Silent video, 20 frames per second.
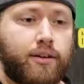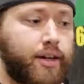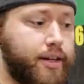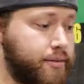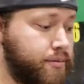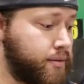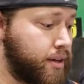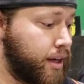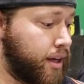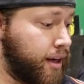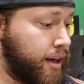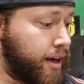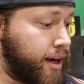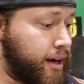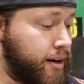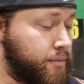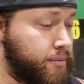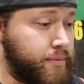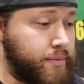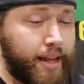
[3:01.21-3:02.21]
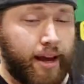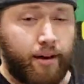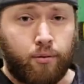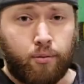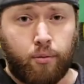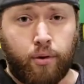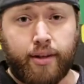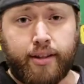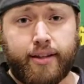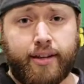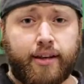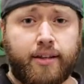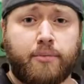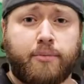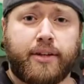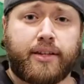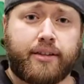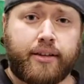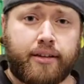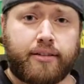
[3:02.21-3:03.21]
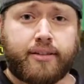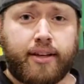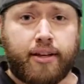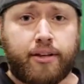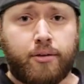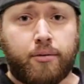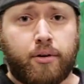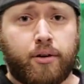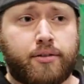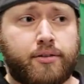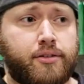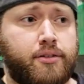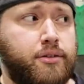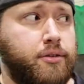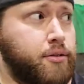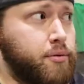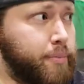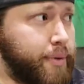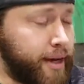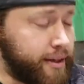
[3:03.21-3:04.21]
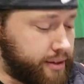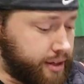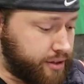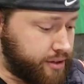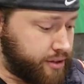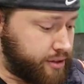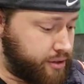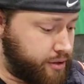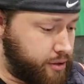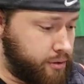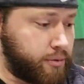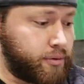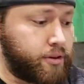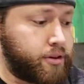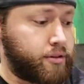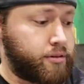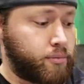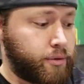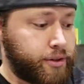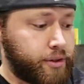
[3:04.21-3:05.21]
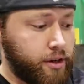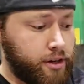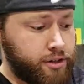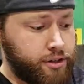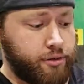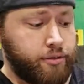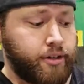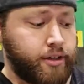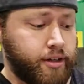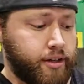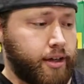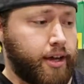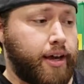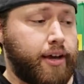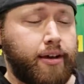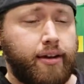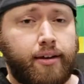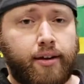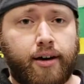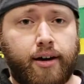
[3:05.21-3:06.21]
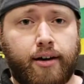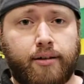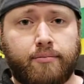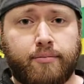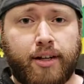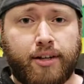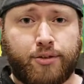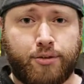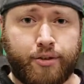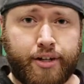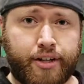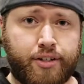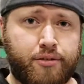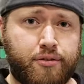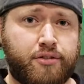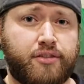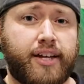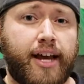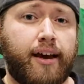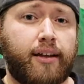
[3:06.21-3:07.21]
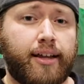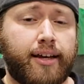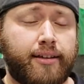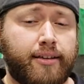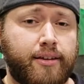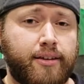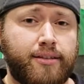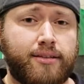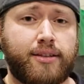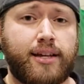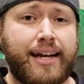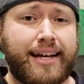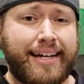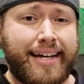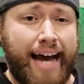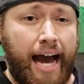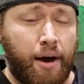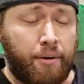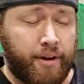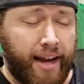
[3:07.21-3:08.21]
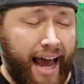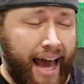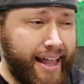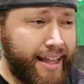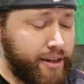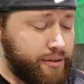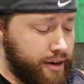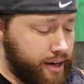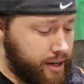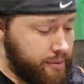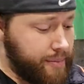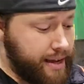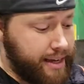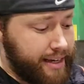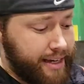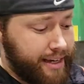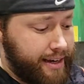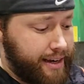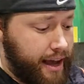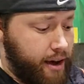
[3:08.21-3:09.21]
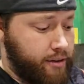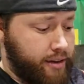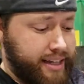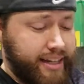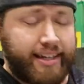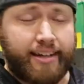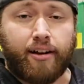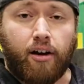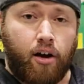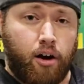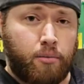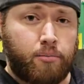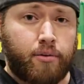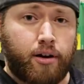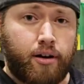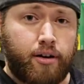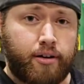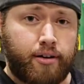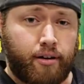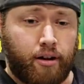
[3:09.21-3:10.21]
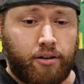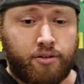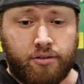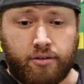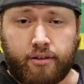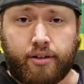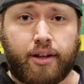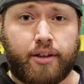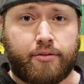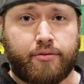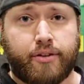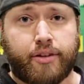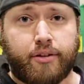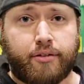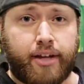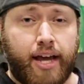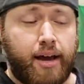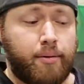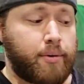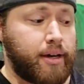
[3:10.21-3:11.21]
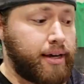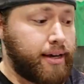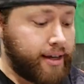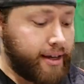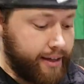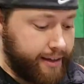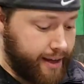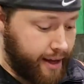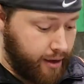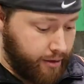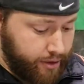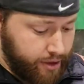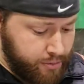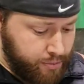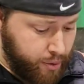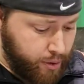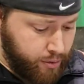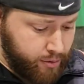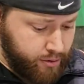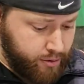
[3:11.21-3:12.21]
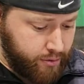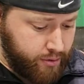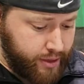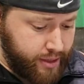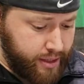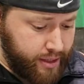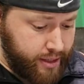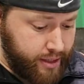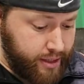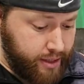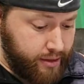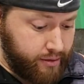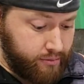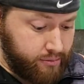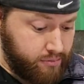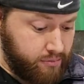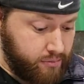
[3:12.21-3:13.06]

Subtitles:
right. Now, one of the other big things that you want to pay attention to, or when you are shooting a traditional style like this, I would highly recommend getting out and getting an arm guard and also another finger cap. Now, this bow is only